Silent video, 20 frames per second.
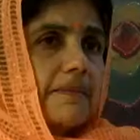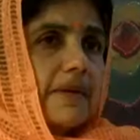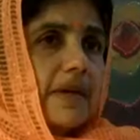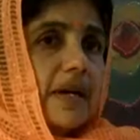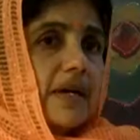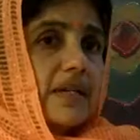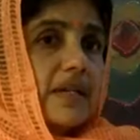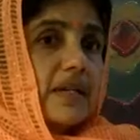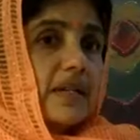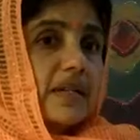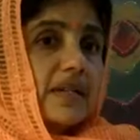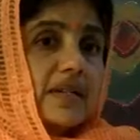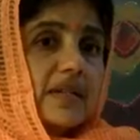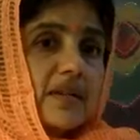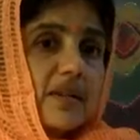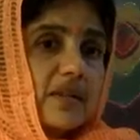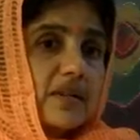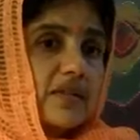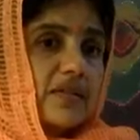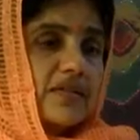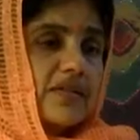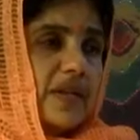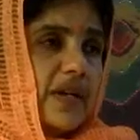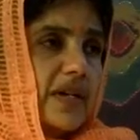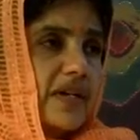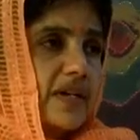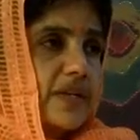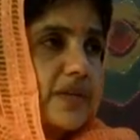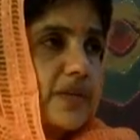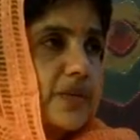had done a lot of
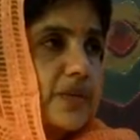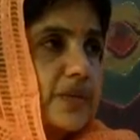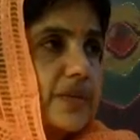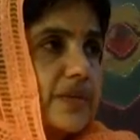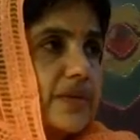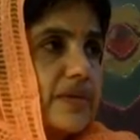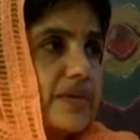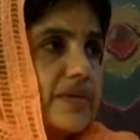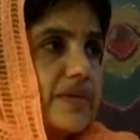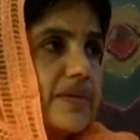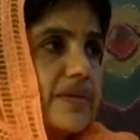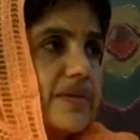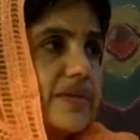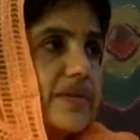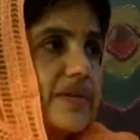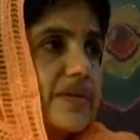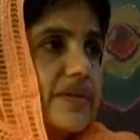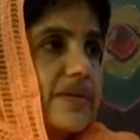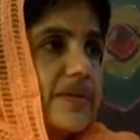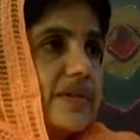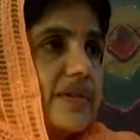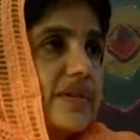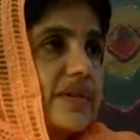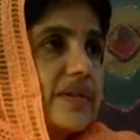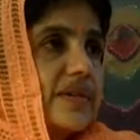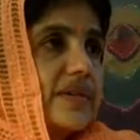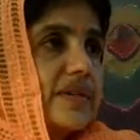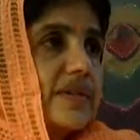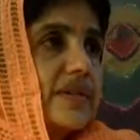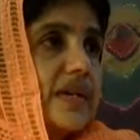fire rituals
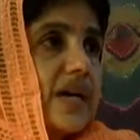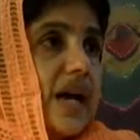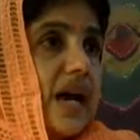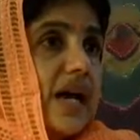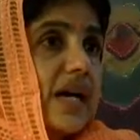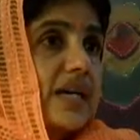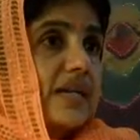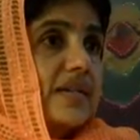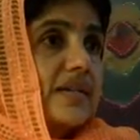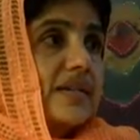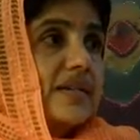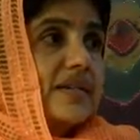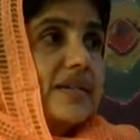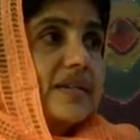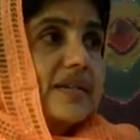and